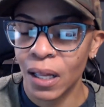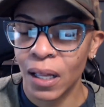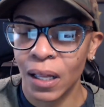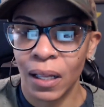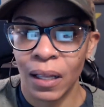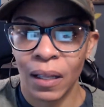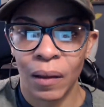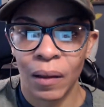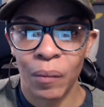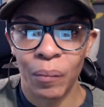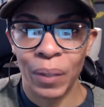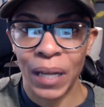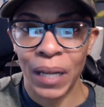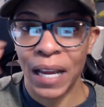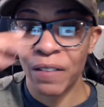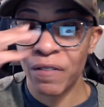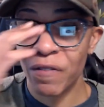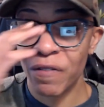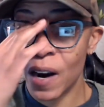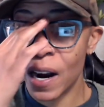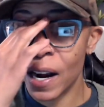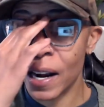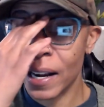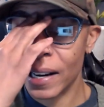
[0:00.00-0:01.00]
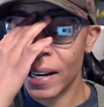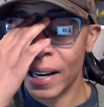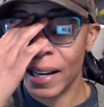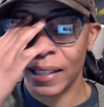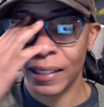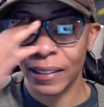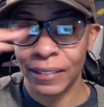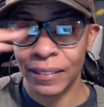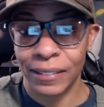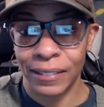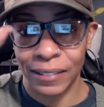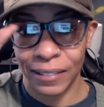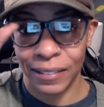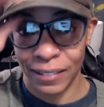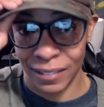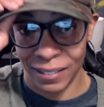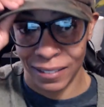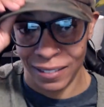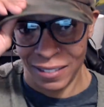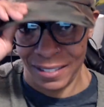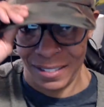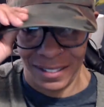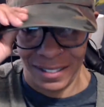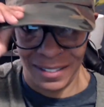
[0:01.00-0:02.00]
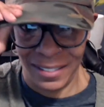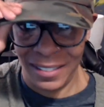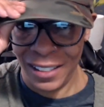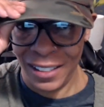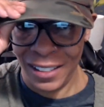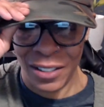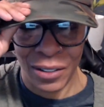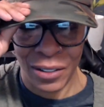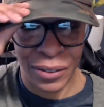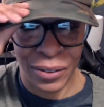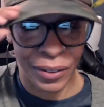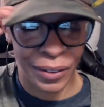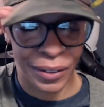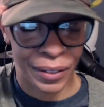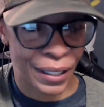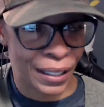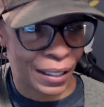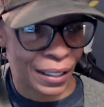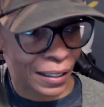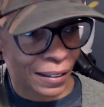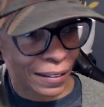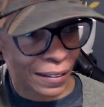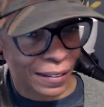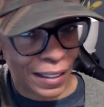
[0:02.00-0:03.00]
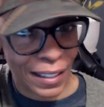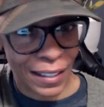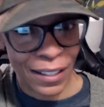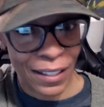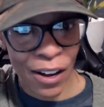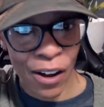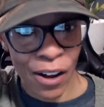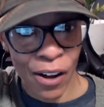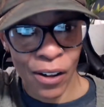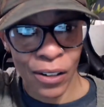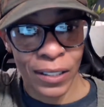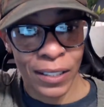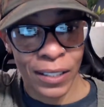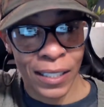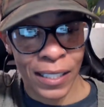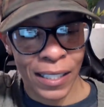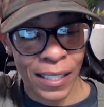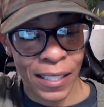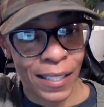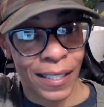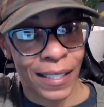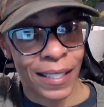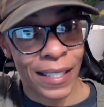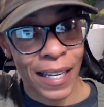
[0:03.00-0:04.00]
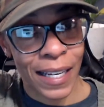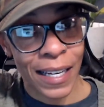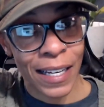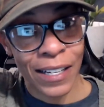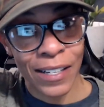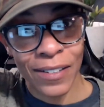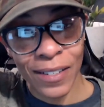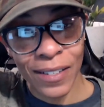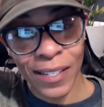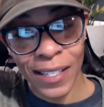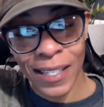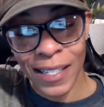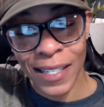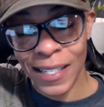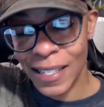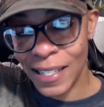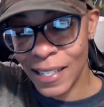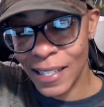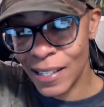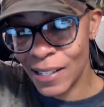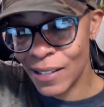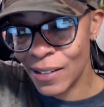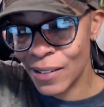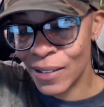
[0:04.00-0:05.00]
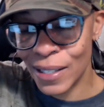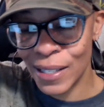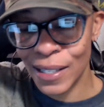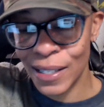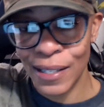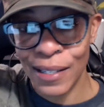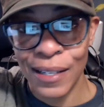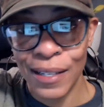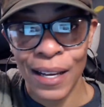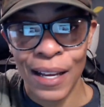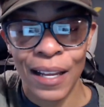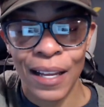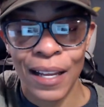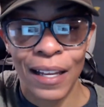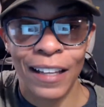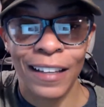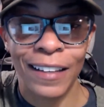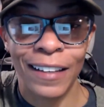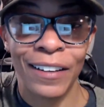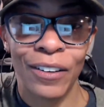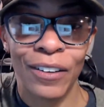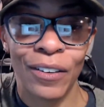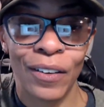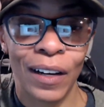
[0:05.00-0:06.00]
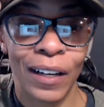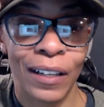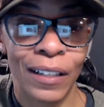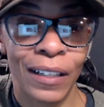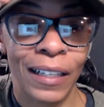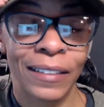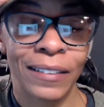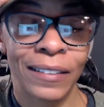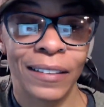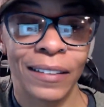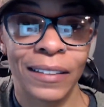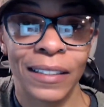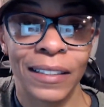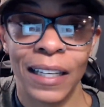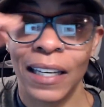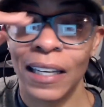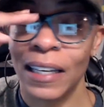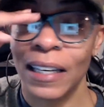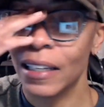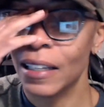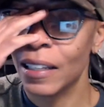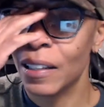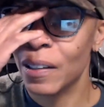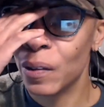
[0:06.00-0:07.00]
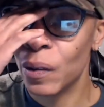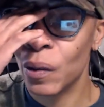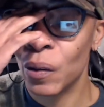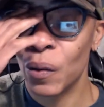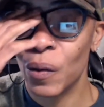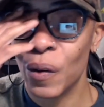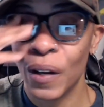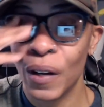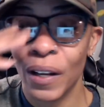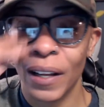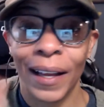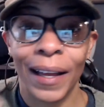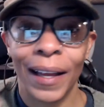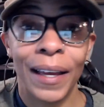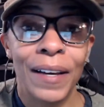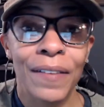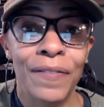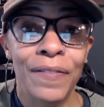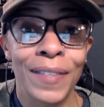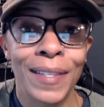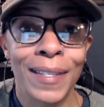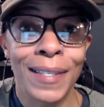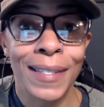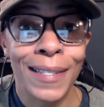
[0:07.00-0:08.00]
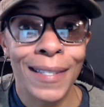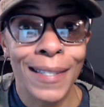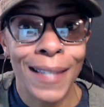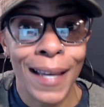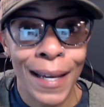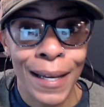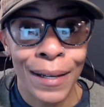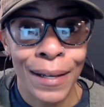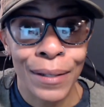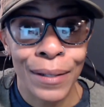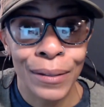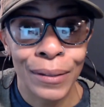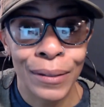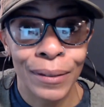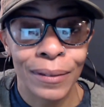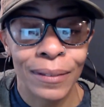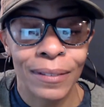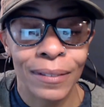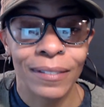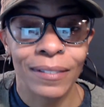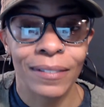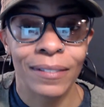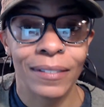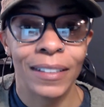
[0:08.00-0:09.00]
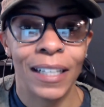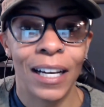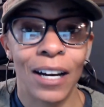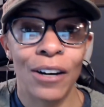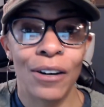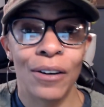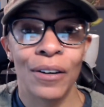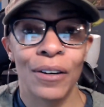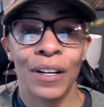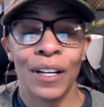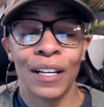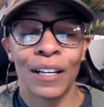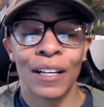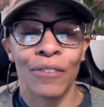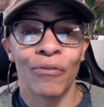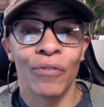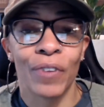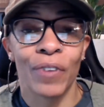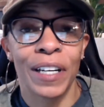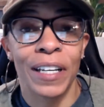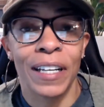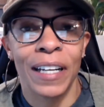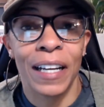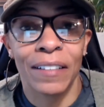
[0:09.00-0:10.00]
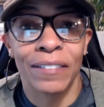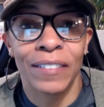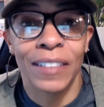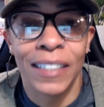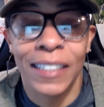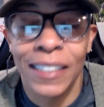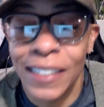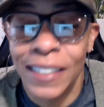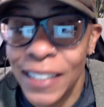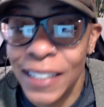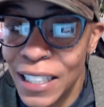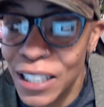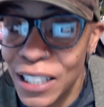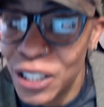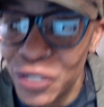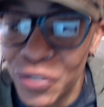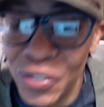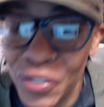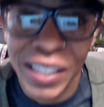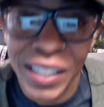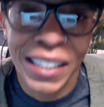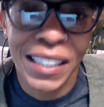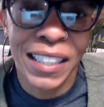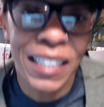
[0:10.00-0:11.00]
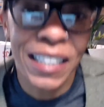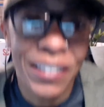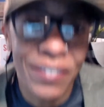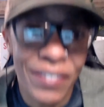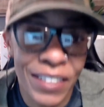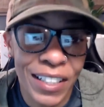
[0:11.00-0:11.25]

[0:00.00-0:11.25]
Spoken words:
Black Friday, you know, getting all of these sales and deals. And I like to say, F the sale. Y'all running after these sales for TVs